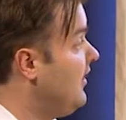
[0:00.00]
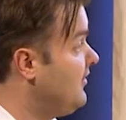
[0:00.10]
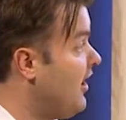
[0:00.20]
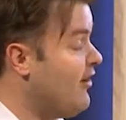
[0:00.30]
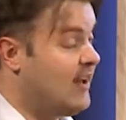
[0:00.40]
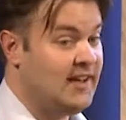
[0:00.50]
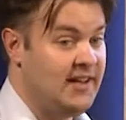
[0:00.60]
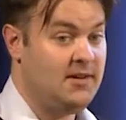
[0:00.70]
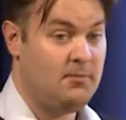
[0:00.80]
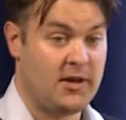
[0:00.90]

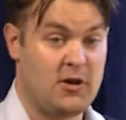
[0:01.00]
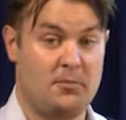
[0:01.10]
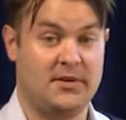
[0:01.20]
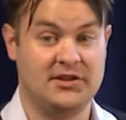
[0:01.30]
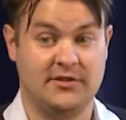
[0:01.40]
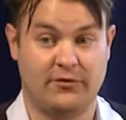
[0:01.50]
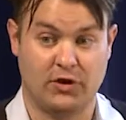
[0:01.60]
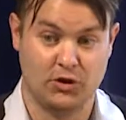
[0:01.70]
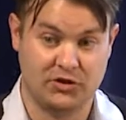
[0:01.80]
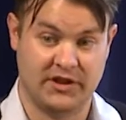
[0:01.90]
directly by competition for
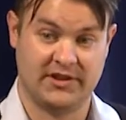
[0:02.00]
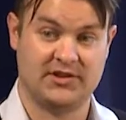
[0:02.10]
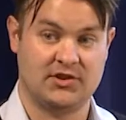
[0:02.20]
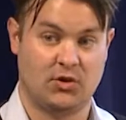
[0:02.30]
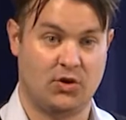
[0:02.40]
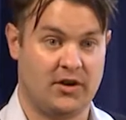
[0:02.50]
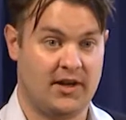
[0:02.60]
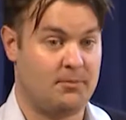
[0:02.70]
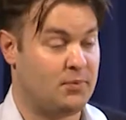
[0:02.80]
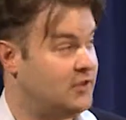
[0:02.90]
nutrients
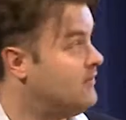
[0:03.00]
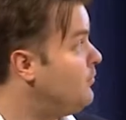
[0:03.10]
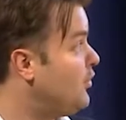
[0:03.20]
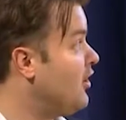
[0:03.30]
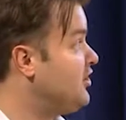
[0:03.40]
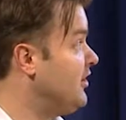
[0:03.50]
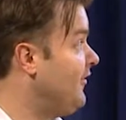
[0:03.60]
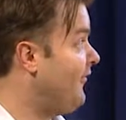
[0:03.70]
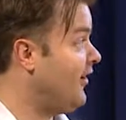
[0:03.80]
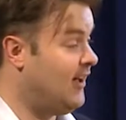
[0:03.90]
or production
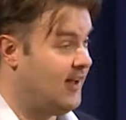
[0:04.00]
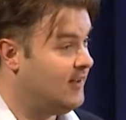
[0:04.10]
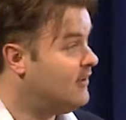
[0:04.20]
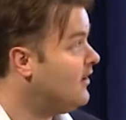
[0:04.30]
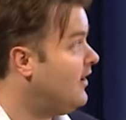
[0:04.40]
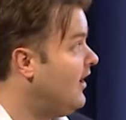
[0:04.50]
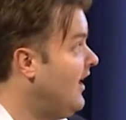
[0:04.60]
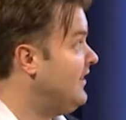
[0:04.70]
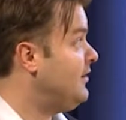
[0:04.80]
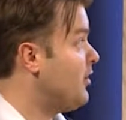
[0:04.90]
of
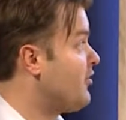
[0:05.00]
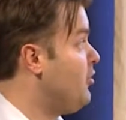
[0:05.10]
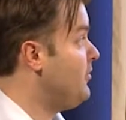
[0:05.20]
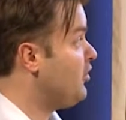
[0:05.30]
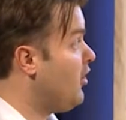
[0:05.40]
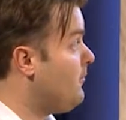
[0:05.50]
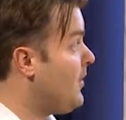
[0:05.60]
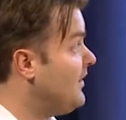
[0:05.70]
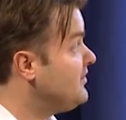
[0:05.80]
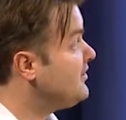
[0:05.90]
antimicrobial
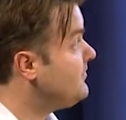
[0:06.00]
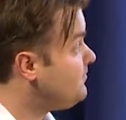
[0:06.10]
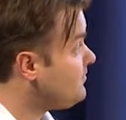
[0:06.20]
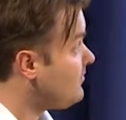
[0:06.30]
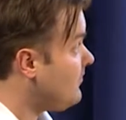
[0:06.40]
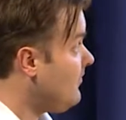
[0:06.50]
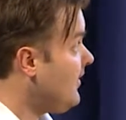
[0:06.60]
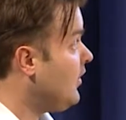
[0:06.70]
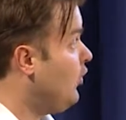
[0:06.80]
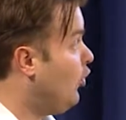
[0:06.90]
compounds,
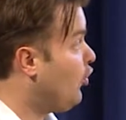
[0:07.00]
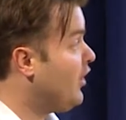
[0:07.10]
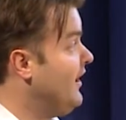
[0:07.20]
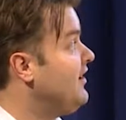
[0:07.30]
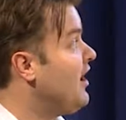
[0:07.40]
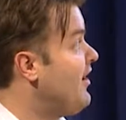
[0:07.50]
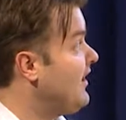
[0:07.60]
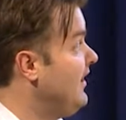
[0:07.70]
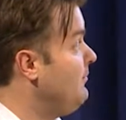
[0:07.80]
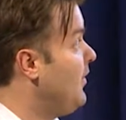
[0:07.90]
or
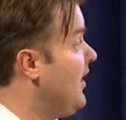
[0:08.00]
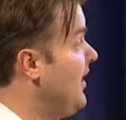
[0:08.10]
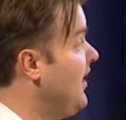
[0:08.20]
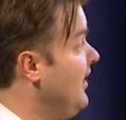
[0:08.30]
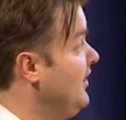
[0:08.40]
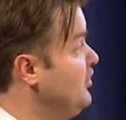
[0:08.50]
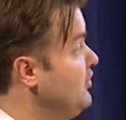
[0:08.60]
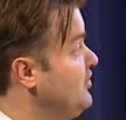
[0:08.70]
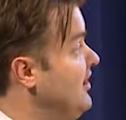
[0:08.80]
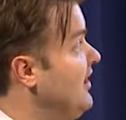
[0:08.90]
indirectly by
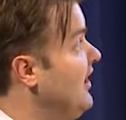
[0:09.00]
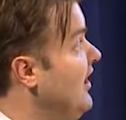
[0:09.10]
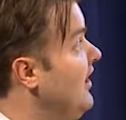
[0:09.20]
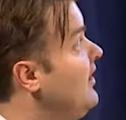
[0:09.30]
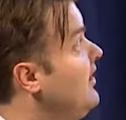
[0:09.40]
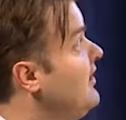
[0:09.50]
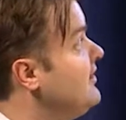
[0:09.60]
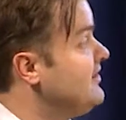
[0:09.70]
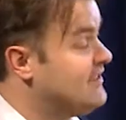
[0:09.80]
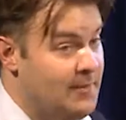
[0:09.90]
inducing
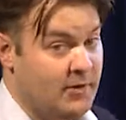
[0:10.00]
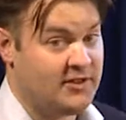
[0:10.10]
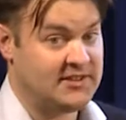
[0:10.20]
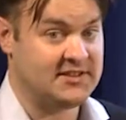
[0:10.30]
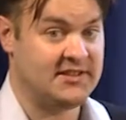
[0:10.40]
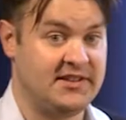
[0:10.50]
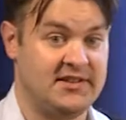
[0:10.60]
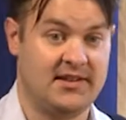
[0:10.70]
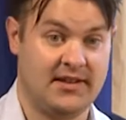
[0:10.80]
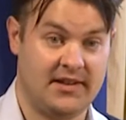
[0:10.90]
systemic resistance
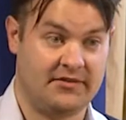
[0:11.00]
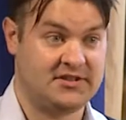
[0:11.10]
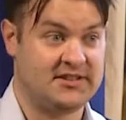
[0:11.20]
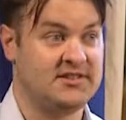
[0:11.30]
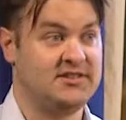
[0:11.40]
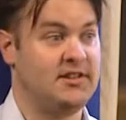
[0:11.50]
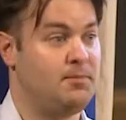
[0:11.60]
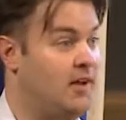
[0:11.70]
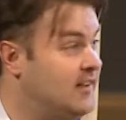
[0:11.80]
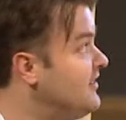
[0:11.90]
in the
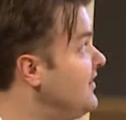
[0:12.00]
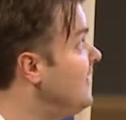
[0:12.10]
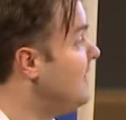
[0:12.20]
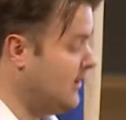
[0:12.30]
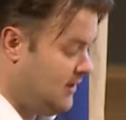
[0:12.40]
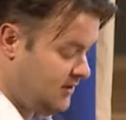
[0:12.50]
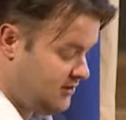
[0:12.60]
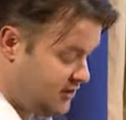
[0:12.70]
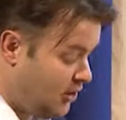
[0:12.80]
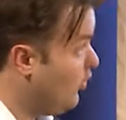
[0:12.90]
plant.
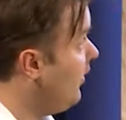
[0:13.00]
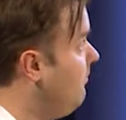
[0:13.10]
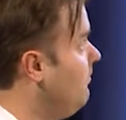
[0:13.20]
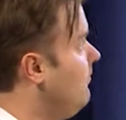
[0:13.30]
So,